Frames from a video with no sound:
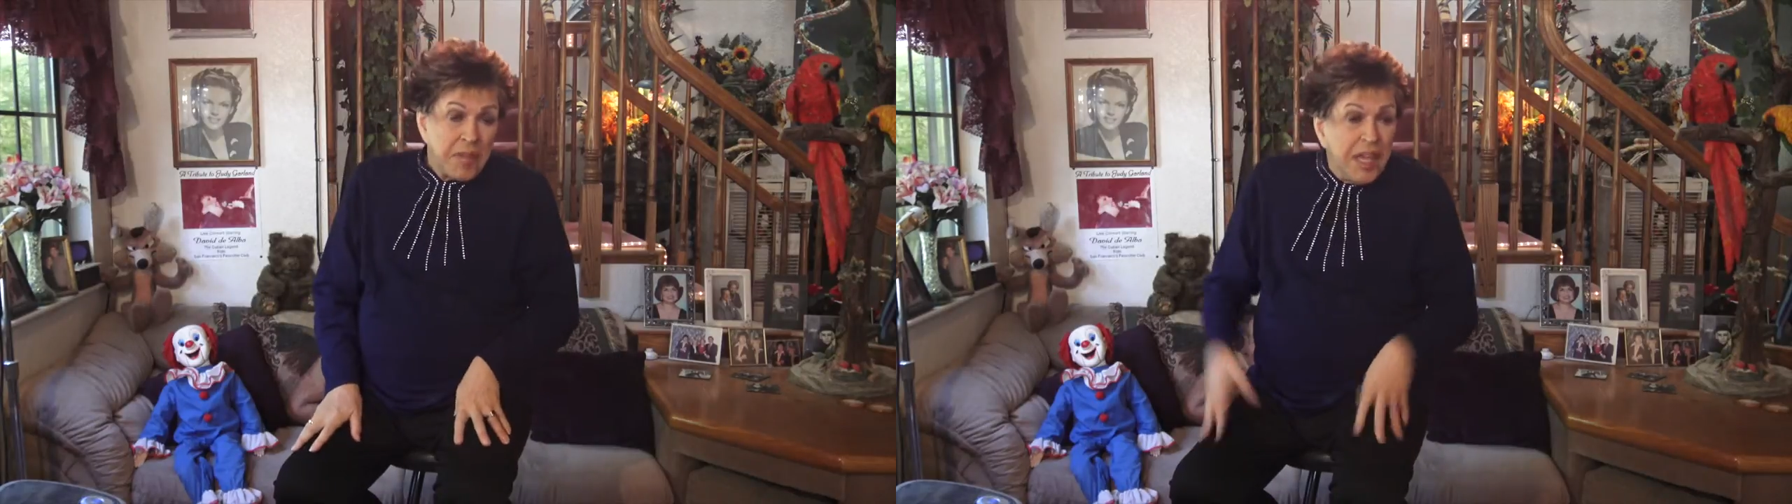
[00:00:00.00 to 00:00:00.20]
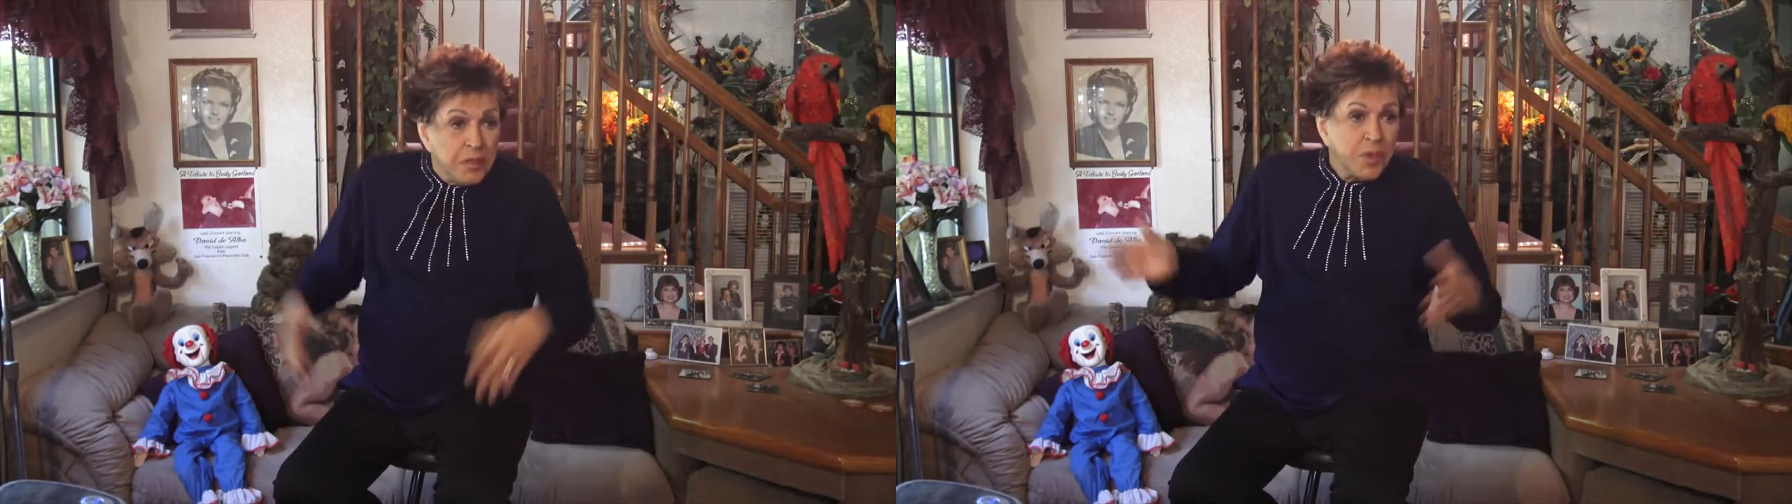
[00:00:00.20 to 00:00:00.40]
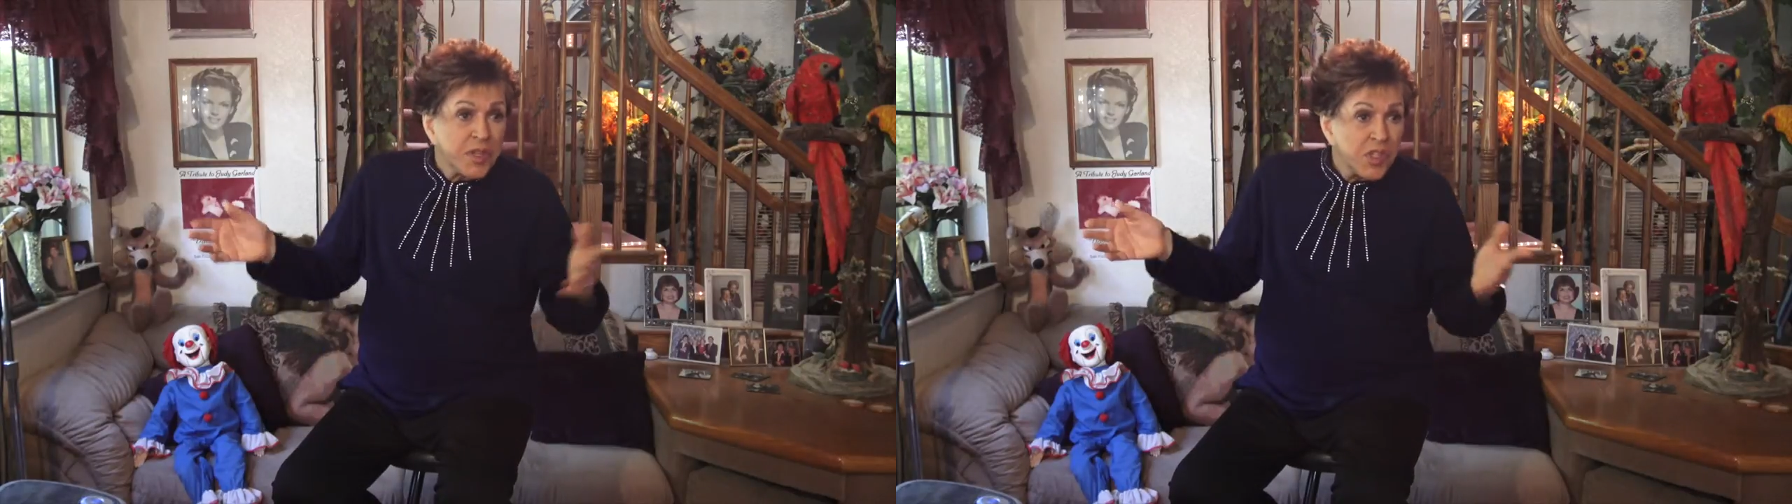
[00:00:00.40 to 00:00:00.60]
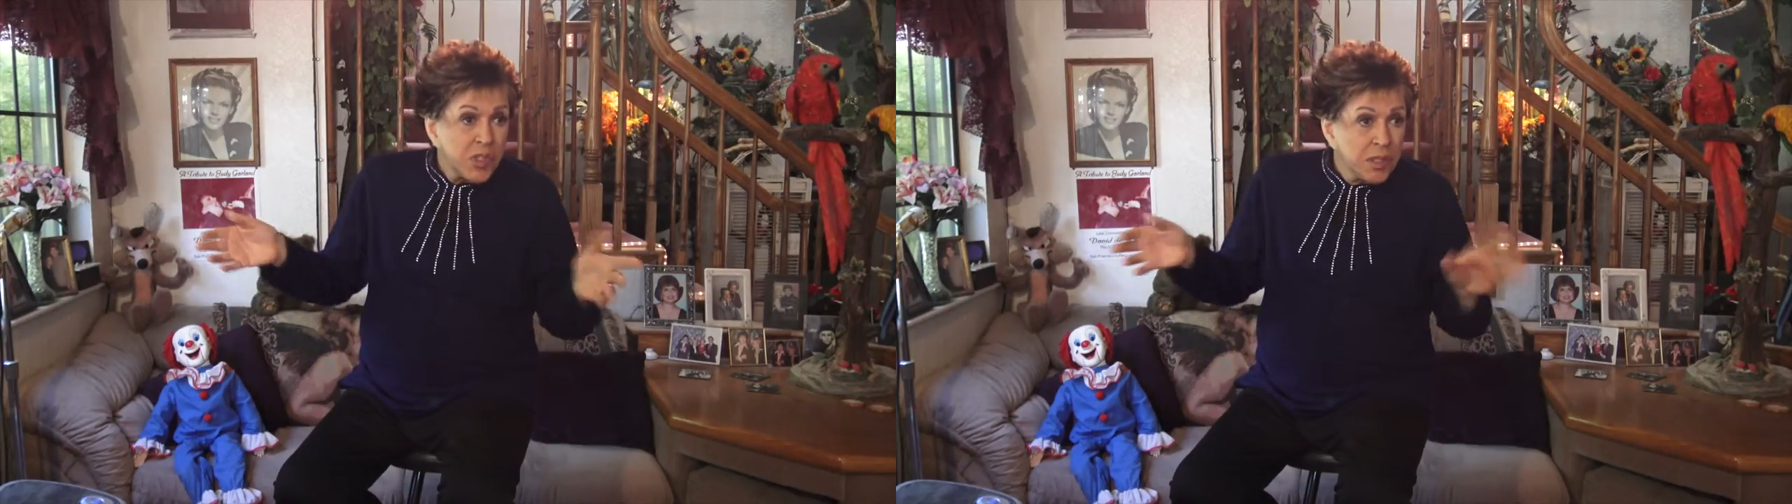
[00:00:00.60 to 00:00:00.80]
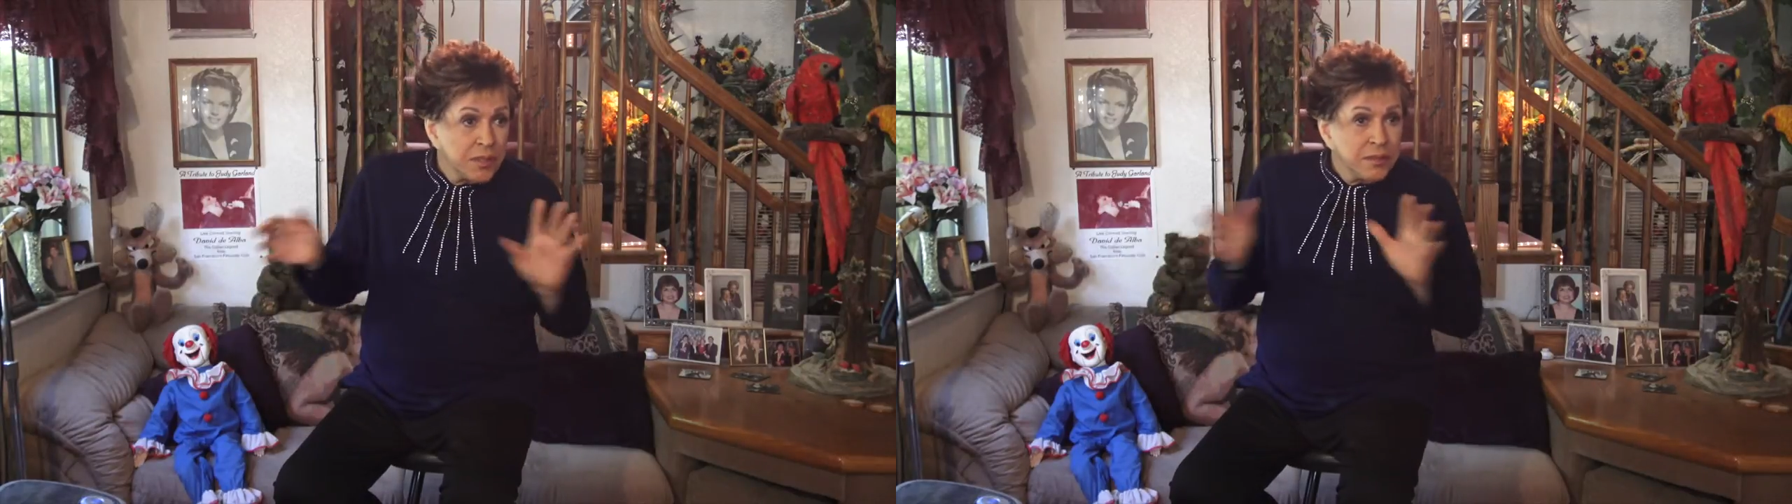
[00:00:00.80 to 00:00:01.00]
end with a
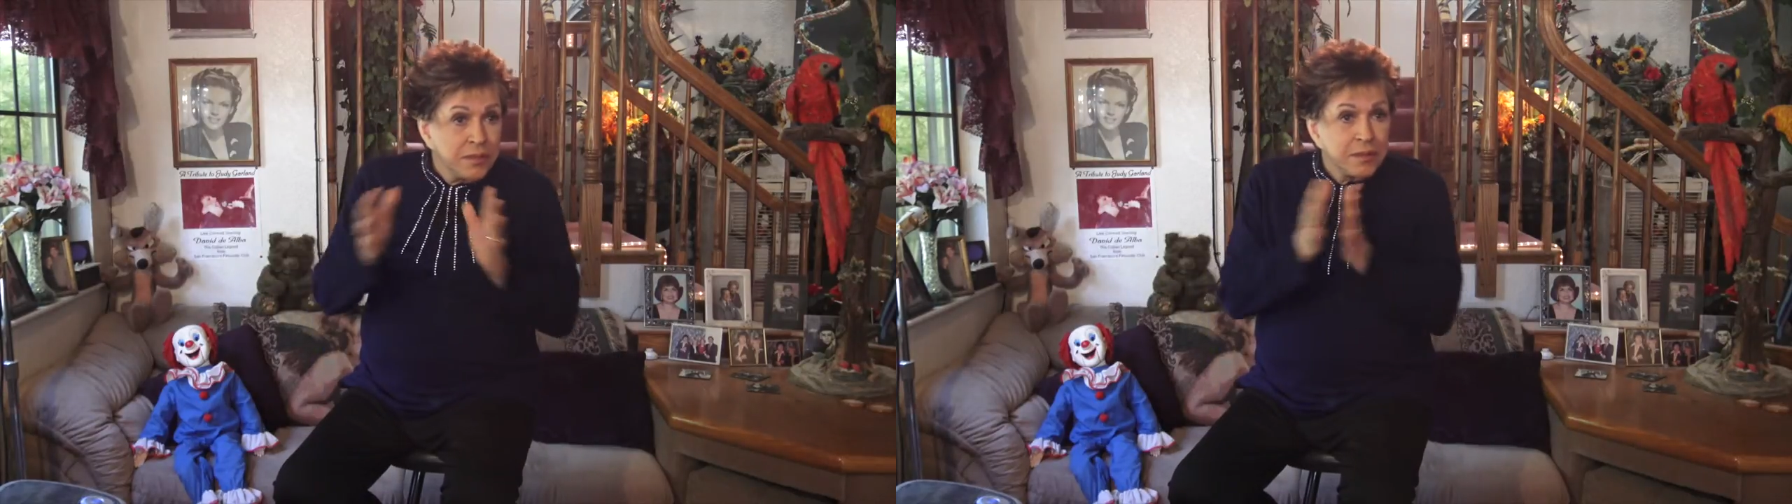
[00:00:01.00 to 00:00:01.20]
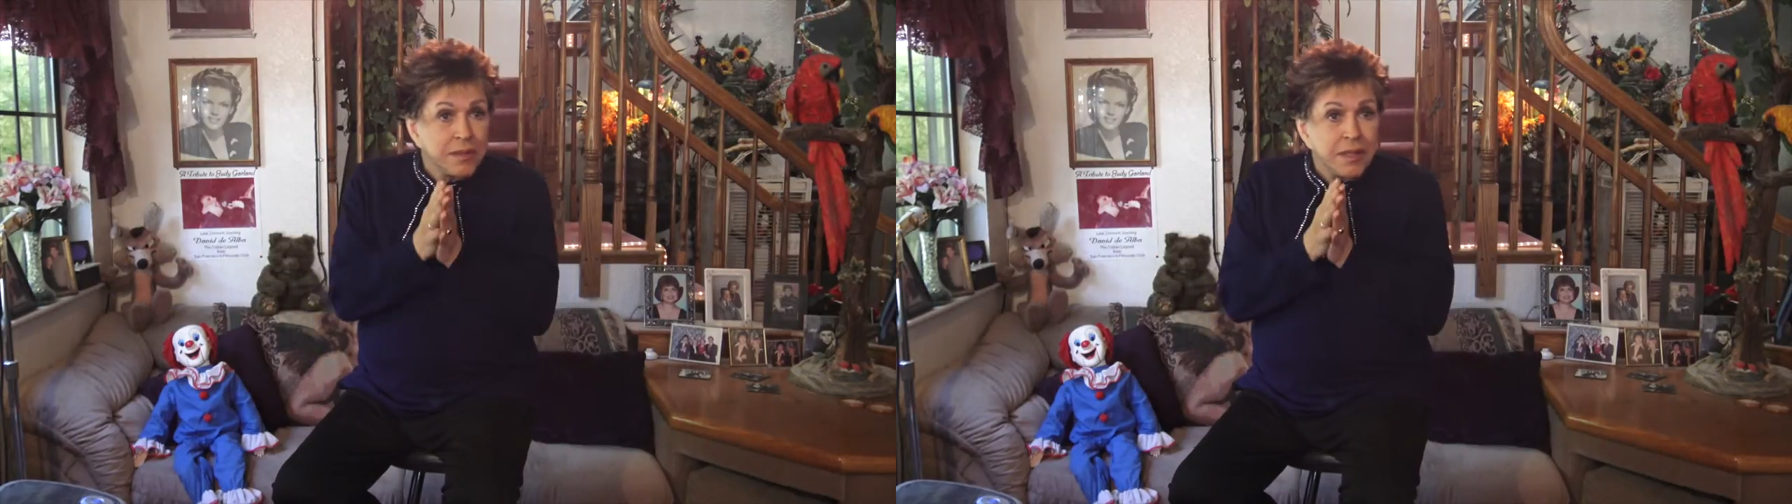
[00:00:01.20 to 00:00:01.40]
song.